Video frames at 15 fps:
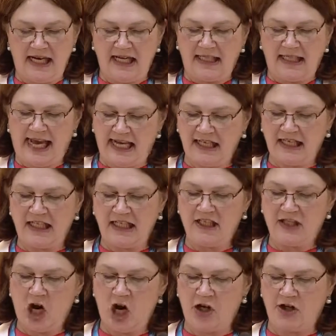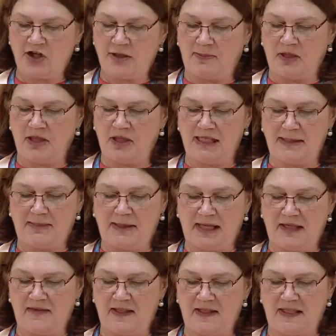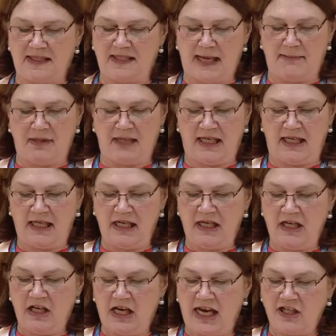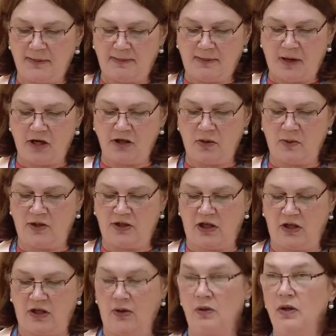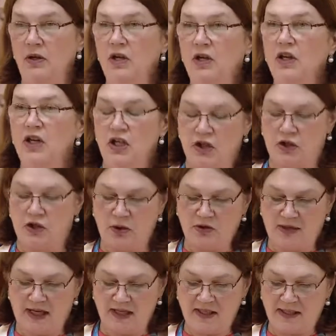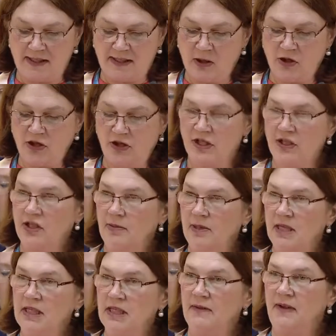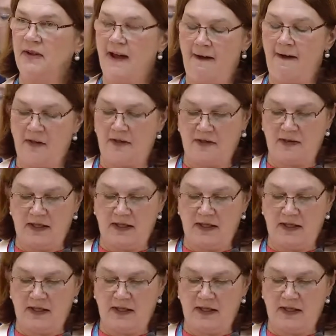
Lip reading: Canada is honoured to participate in this Assembly and to partner with you to address the social determinants of health,